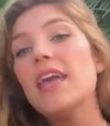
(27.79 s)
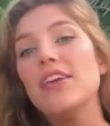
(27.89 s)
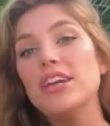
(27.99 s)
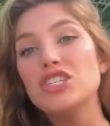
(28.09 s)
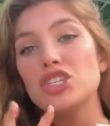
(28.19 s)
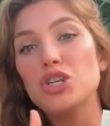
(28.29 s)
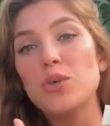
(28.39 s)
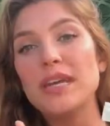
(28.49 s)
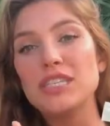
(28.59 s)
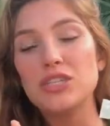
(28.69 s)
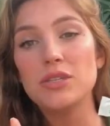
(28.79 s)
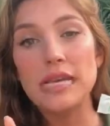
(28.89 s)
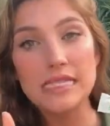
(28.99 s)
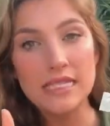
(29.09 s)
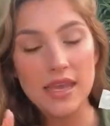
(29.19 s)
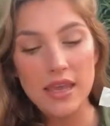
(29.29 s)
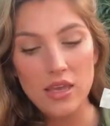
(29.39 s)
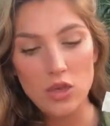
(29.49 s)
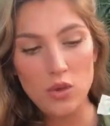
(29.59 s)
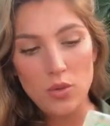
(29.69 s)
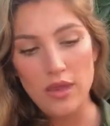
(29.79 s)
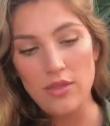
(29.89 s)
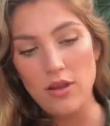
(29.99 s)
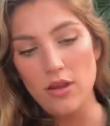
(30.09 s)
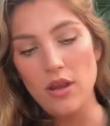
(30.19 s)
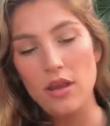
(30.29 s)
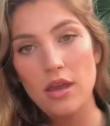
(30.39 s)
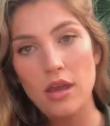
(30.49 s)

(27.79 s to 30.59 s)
There's two ways to do this. You either,